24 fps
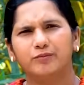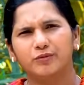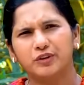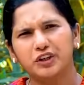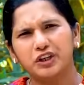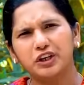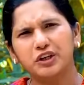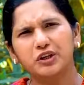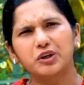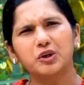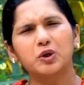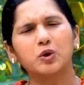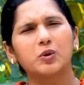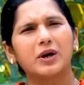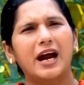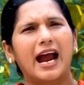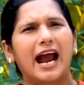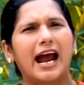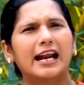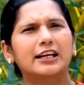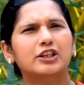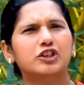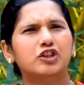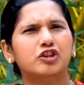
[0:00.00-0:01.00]
new
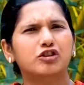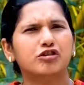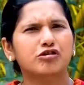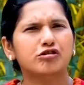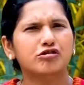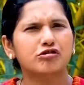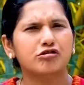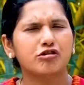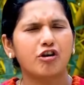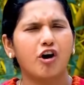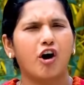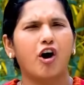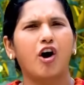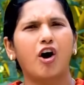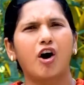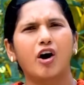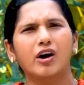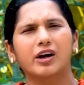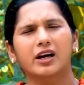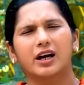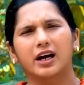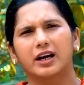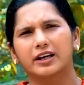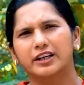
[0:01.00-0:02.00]
and
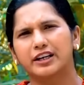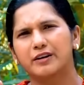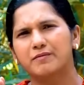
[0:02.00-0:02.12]
strong